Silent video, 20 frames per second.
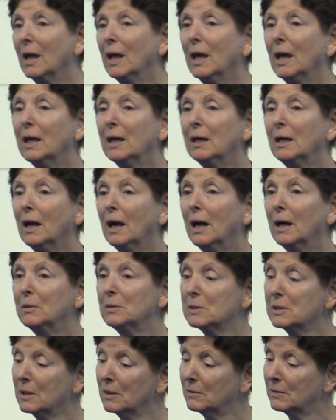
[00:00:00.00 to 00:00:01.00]
and I
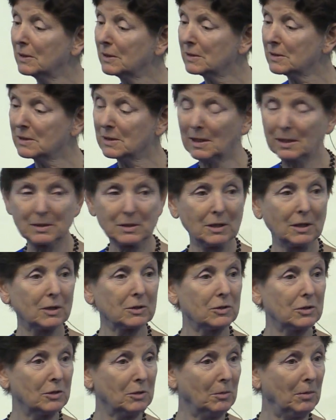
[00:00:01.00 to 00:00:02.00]
was giving a
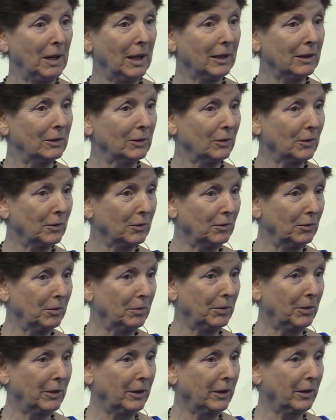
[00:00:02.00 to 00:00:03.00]
satsang to the Bangalore
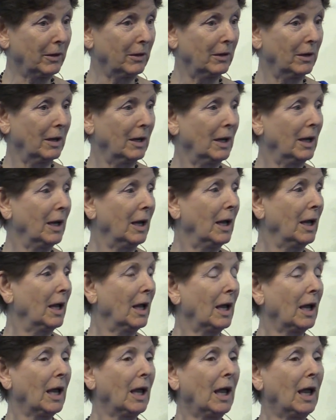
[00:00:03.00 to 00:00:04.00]
group there.
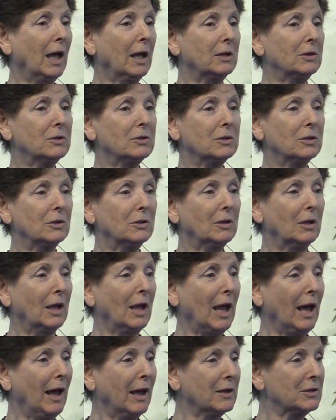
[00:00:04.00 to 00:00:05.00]
And
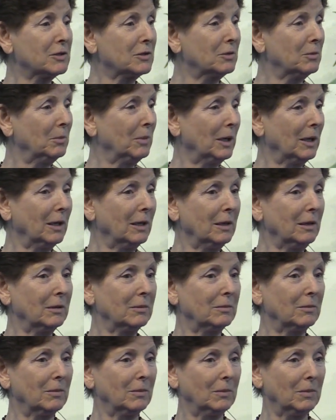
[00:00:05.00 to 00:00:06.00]
they asked
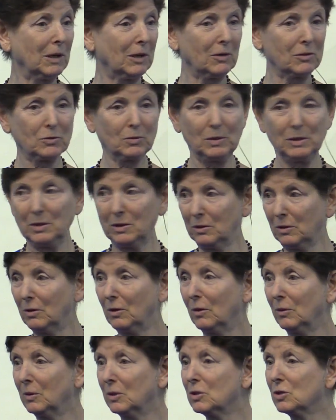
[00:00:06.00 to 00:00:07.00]
me, because we didn't
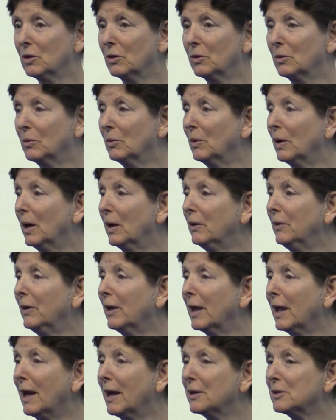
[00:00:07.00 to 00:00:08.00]
know each other well,
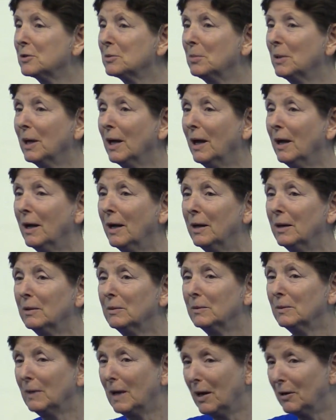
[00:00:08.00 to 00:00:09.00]
they asked me,
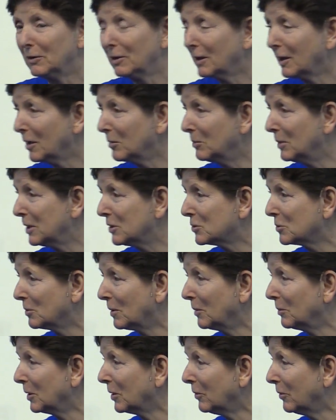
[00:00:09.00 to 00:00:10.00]
how did I meet
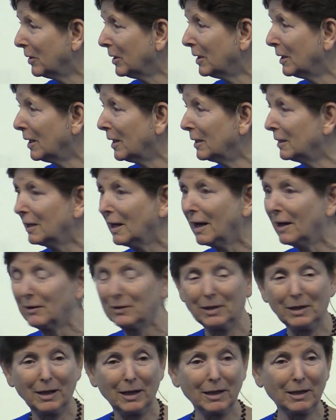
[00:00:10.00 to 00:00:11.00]
Swami Kriyananda? How
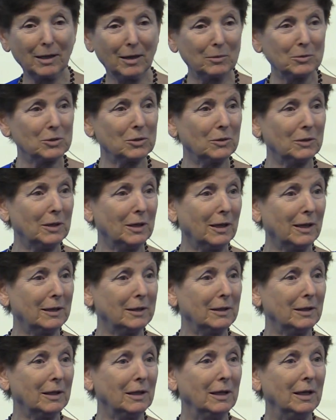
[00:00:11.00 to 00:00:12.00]
did I come to
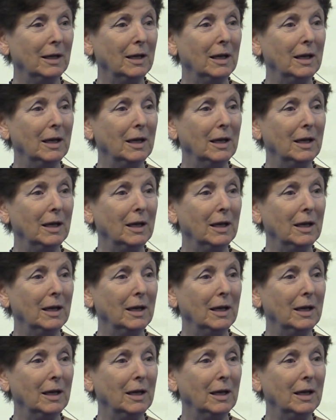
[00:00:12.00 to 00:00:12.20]
Ananda?